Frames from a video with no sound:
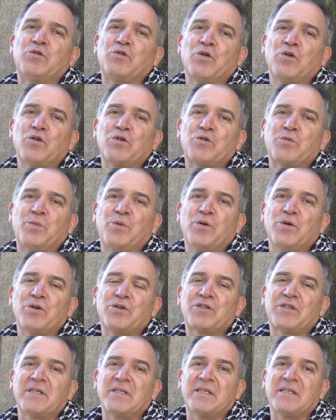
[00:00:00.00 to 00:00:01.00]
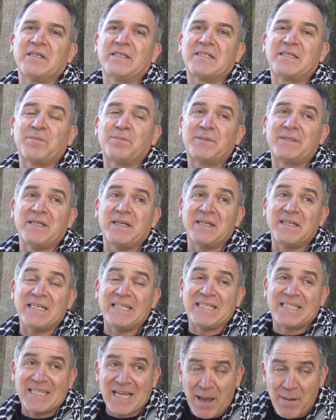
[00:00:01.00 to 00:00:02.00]
George Bush in
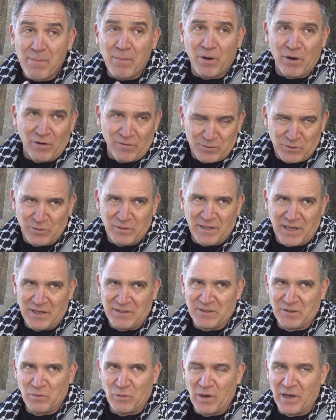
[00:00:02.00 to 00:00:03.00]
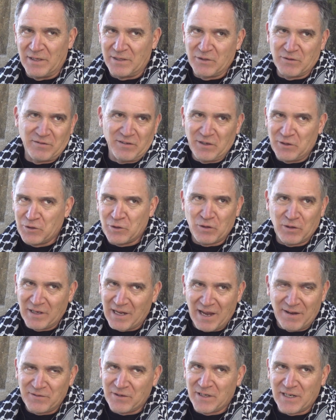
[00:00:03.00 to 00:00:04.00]
December of 2001, so very
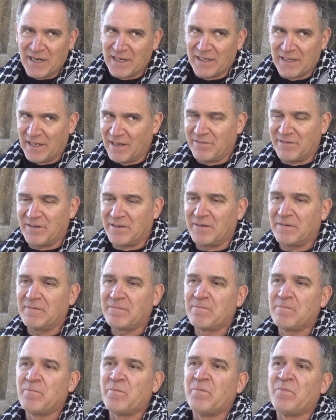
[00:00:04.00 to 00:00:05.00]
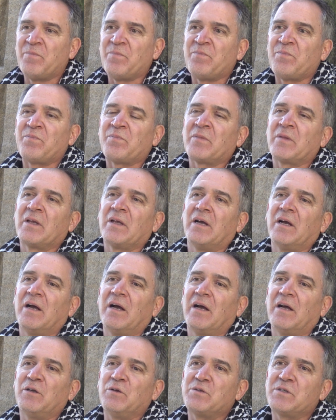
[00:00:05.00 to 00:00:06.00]
shortly after 9/11,
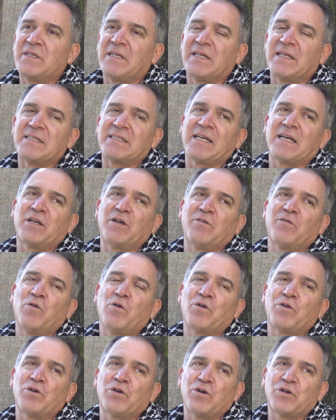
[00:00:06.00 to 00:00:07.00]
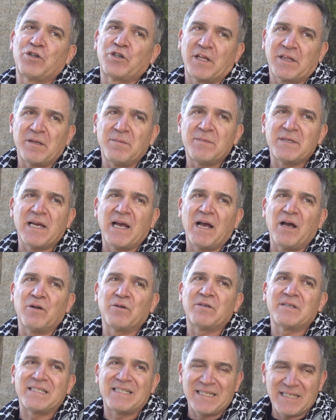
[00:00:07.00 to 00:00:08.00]
using an executive order, shut them
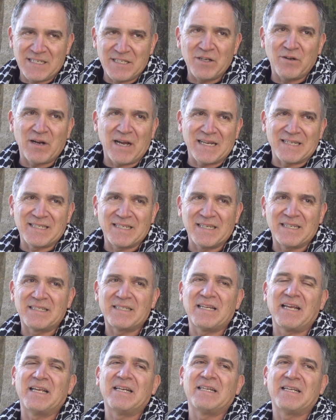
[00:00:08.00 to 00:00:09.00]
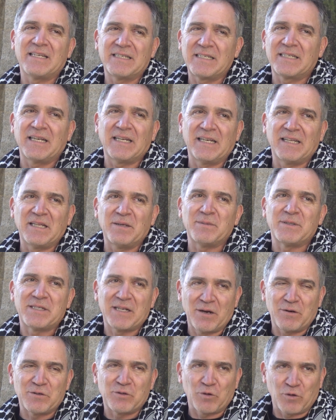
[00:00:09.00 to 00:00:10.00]
down, seized their assets, and designated them a
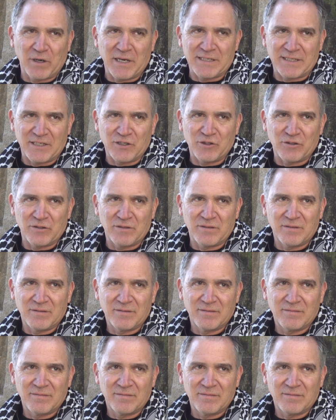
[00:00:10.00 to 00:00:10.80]
terrorist organization.